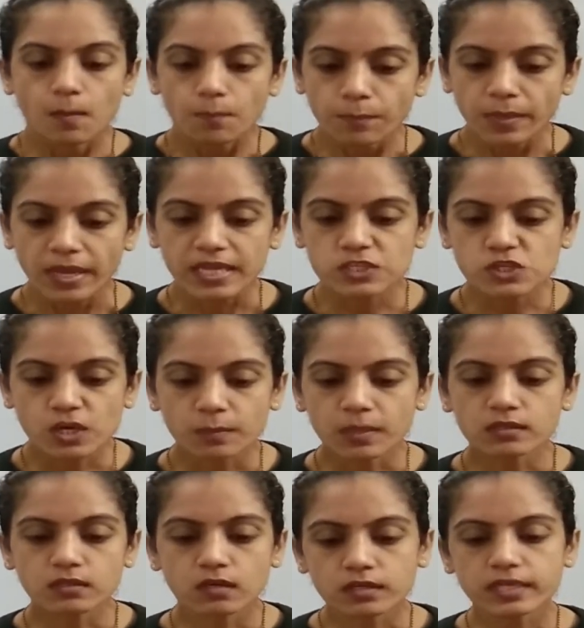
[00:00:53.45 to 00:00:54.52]
Page number
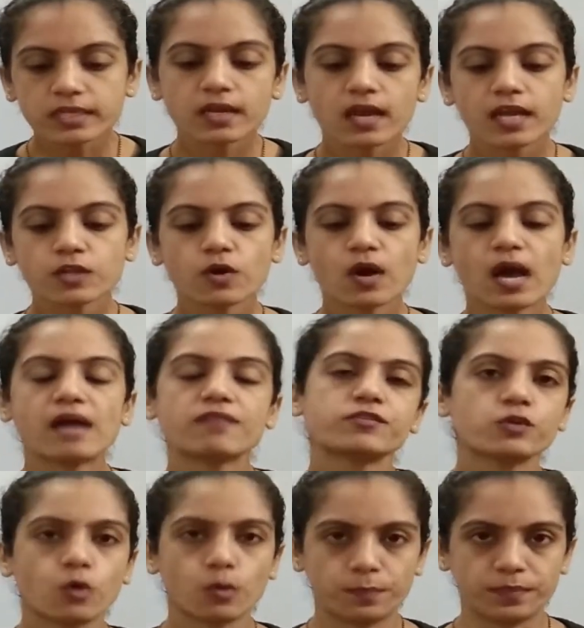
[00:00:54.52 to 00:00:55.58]
39 you have to
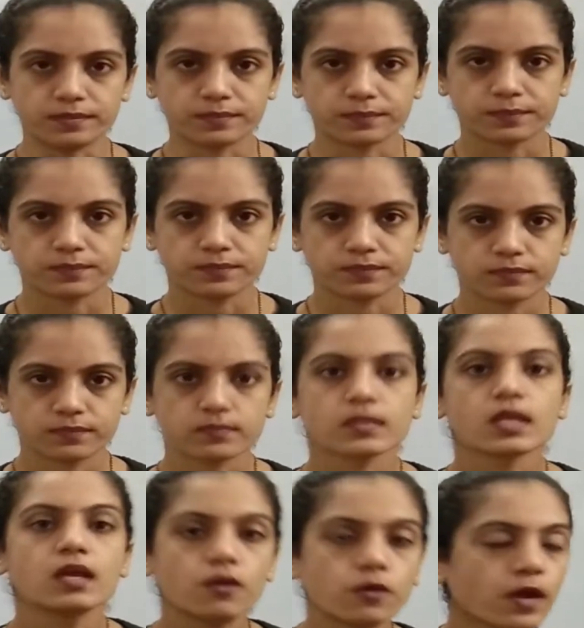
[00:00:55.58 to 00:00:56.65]
open.
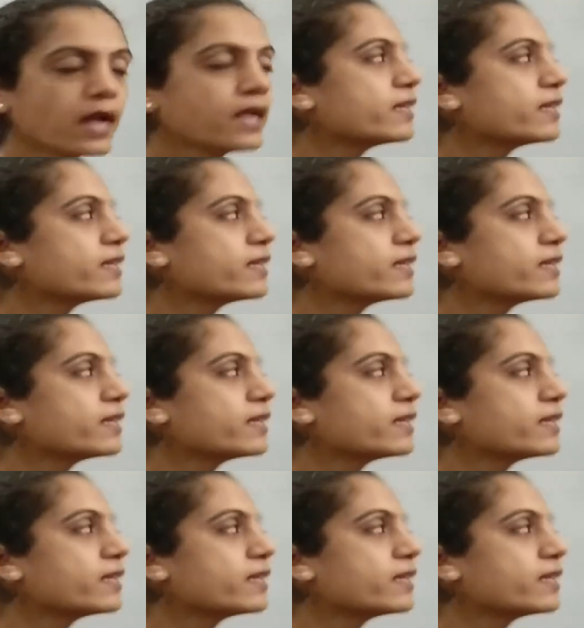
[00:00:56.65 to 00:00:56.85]
Right.